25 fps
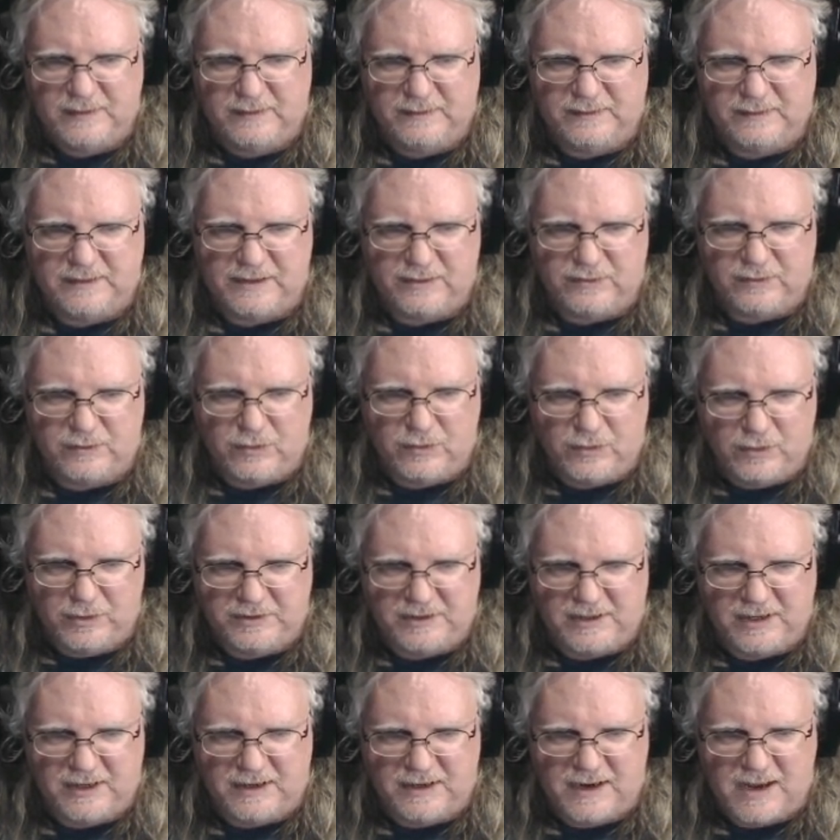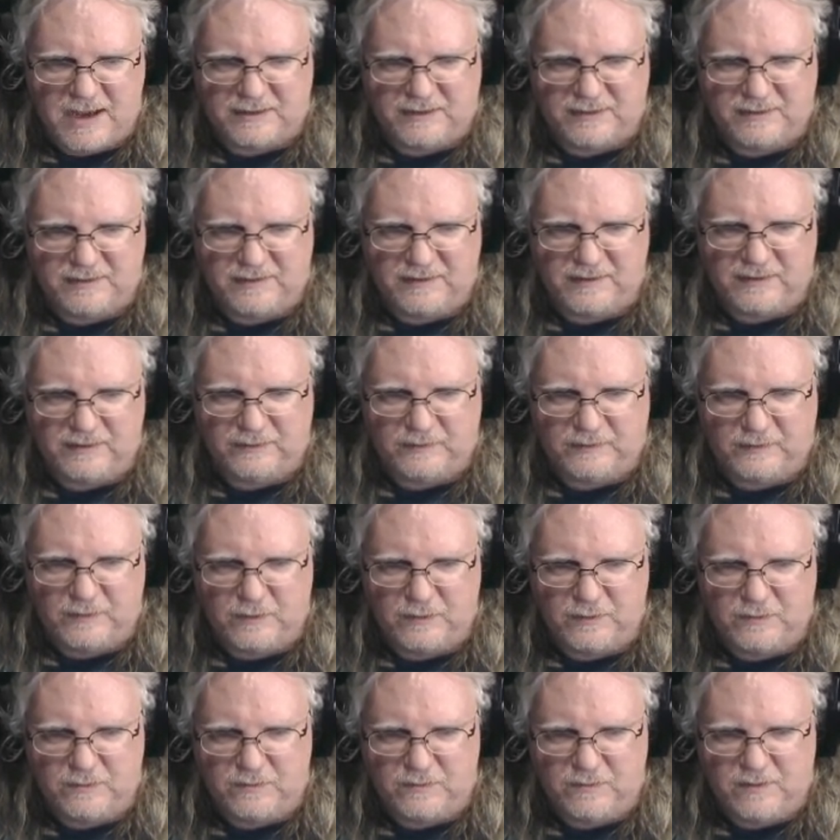Now you could connect these
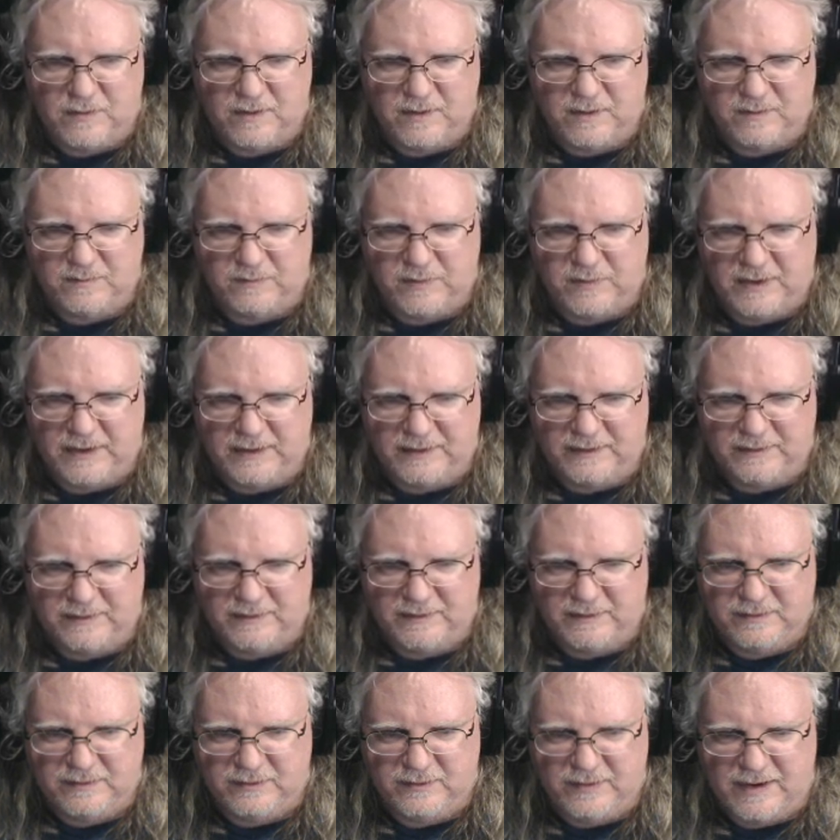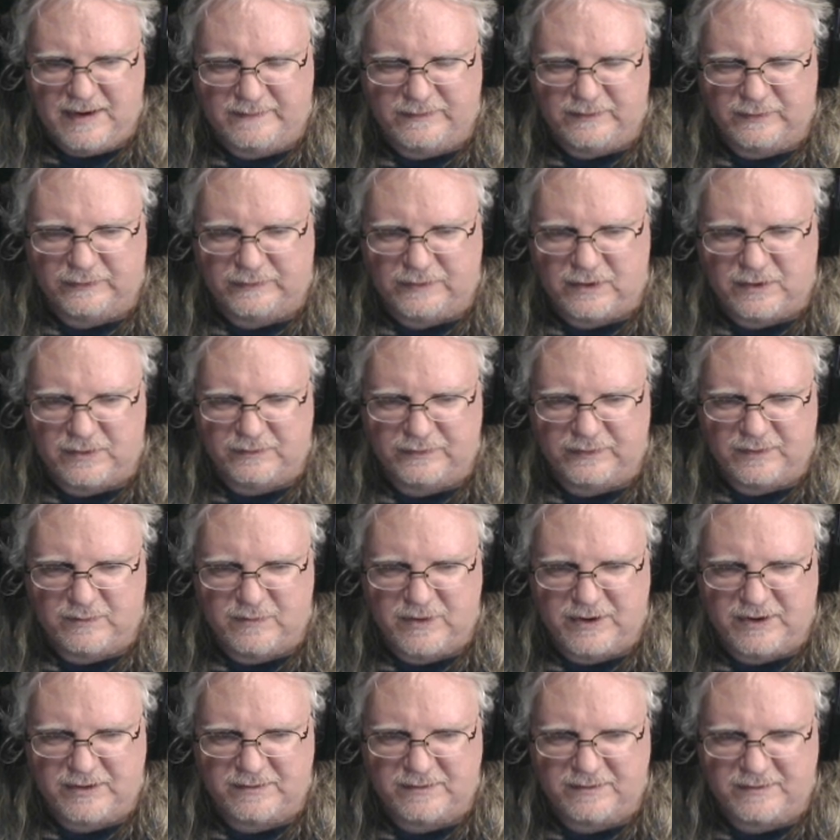two, but you have to start
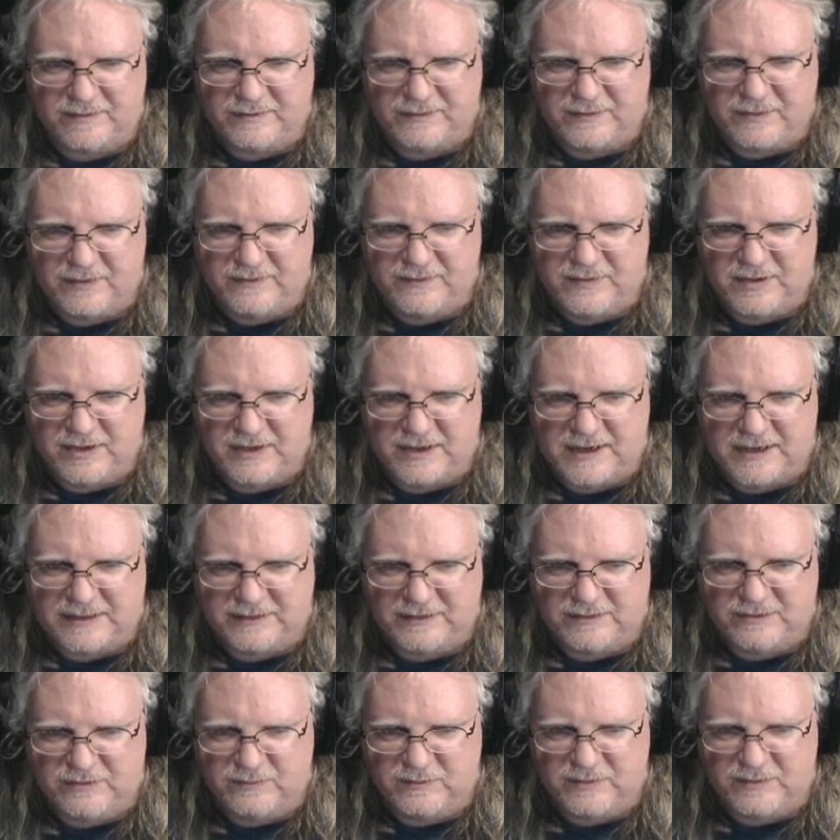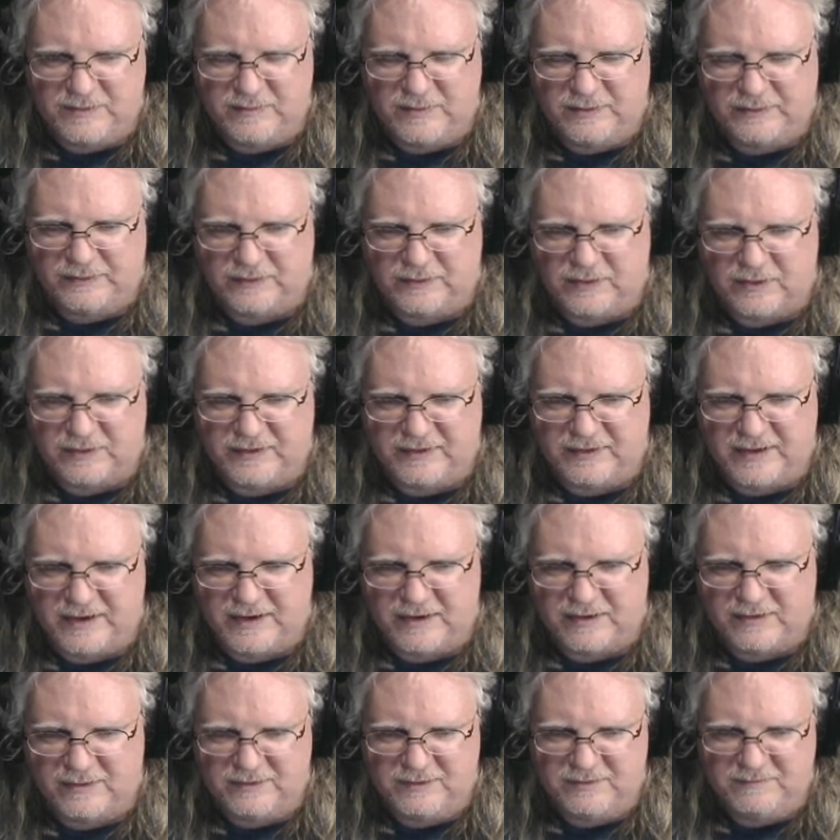somewhere. So if you connected, you wouldn't be starting
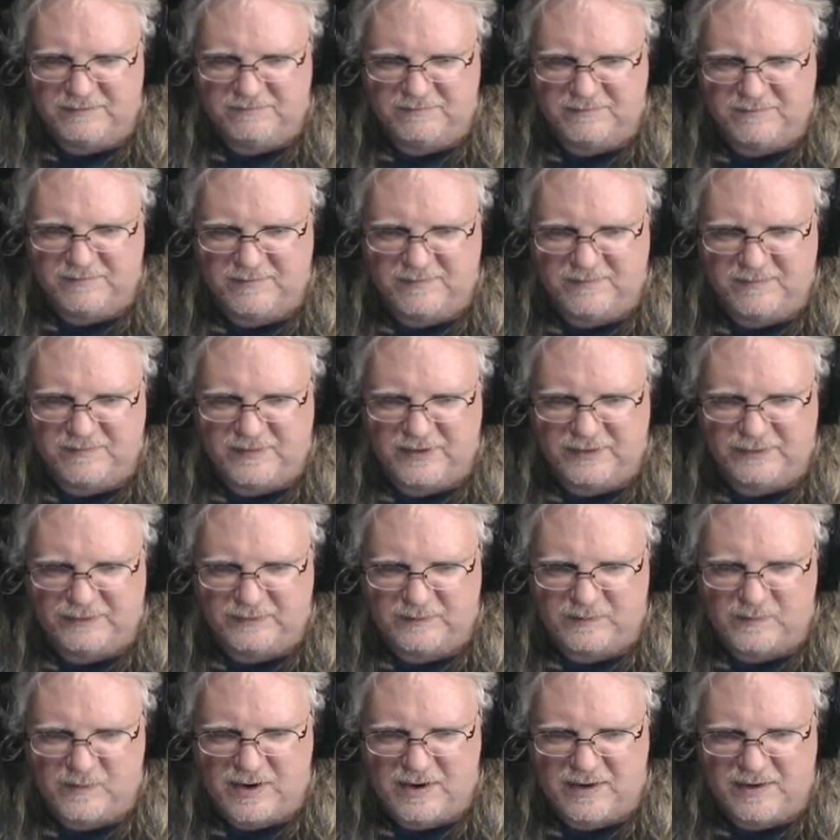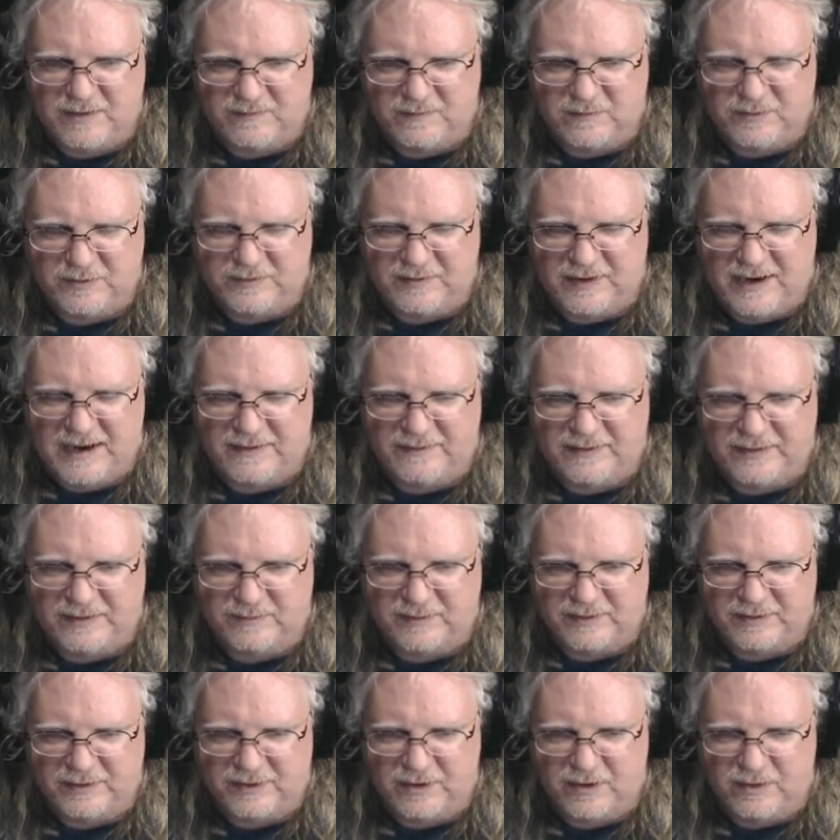there. This way wouldn't have
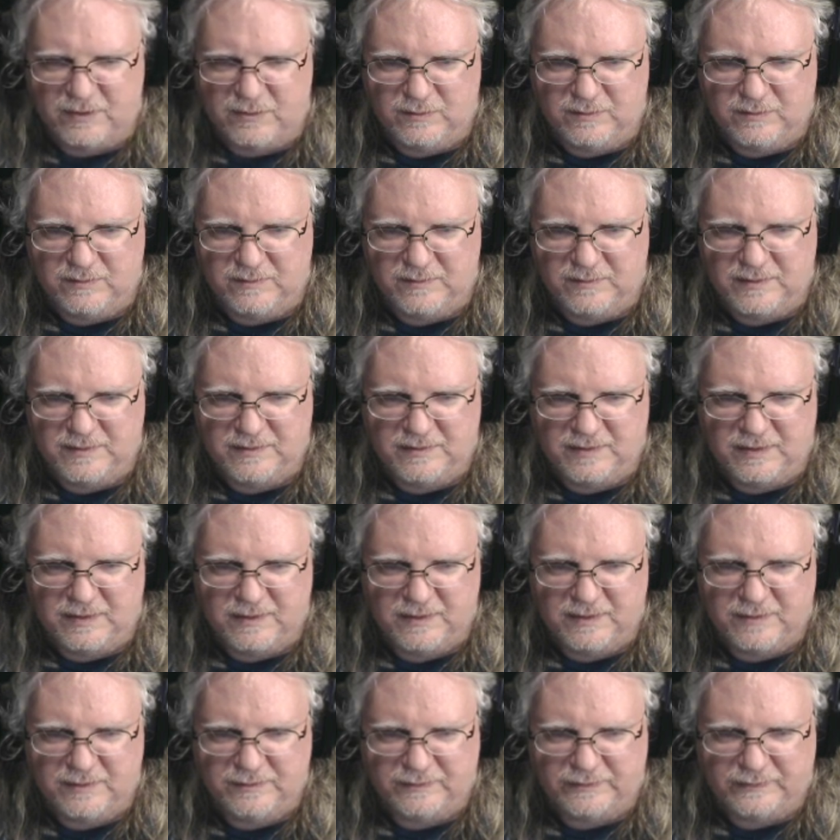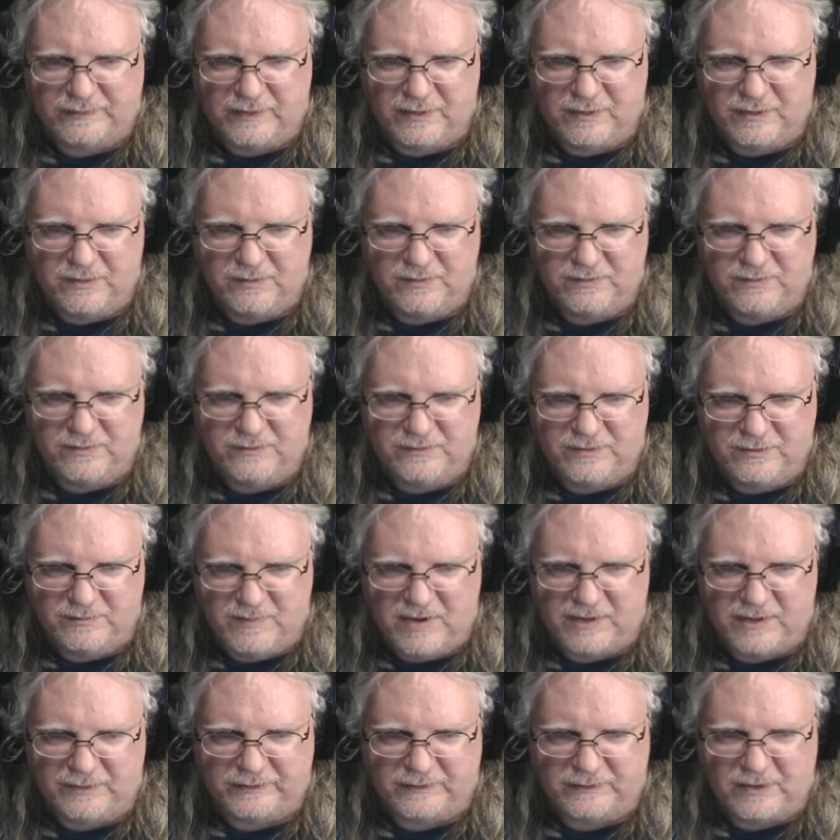anywhere to go. So you
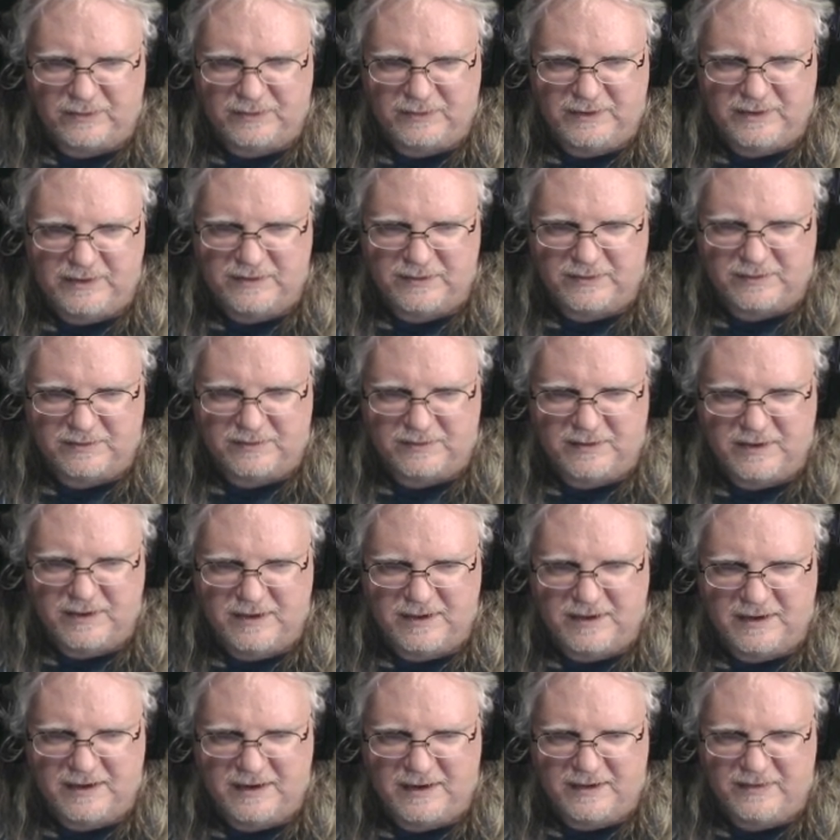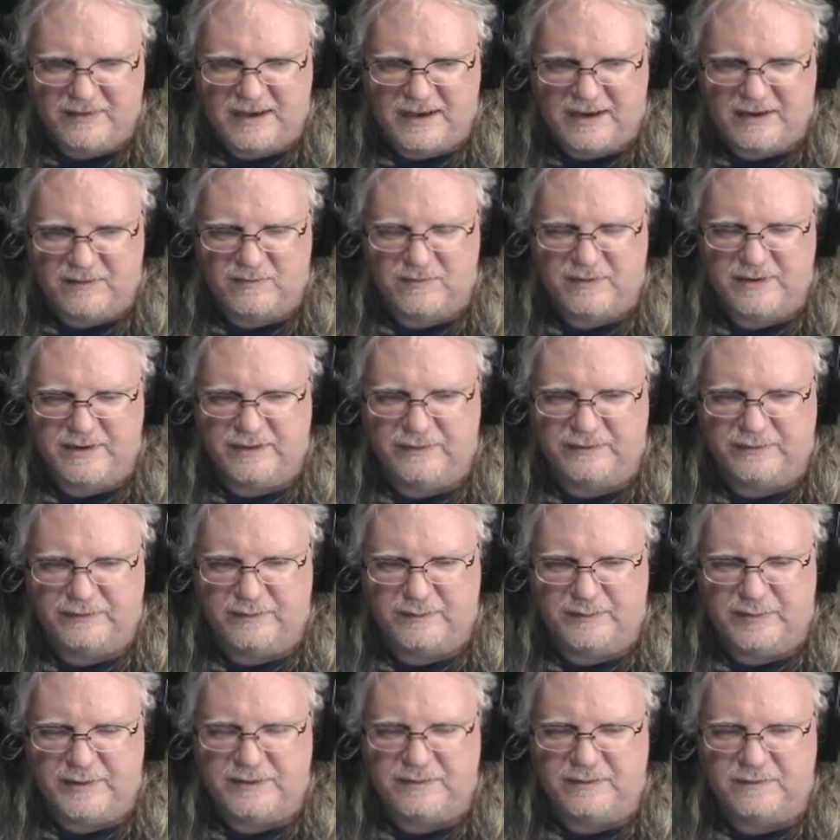must start here, and that way is
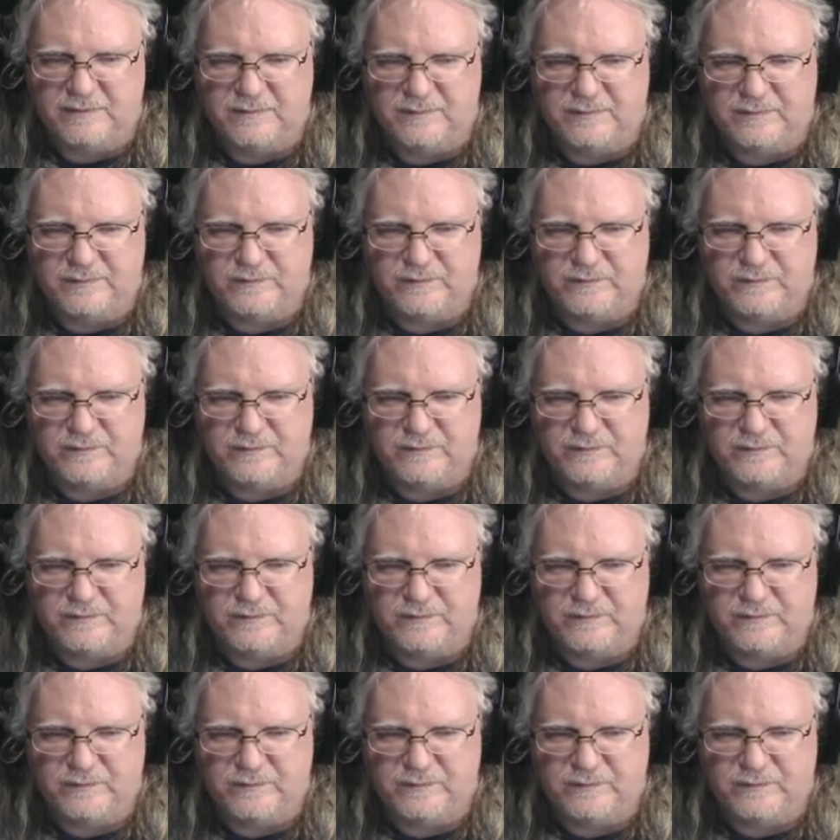forbidden.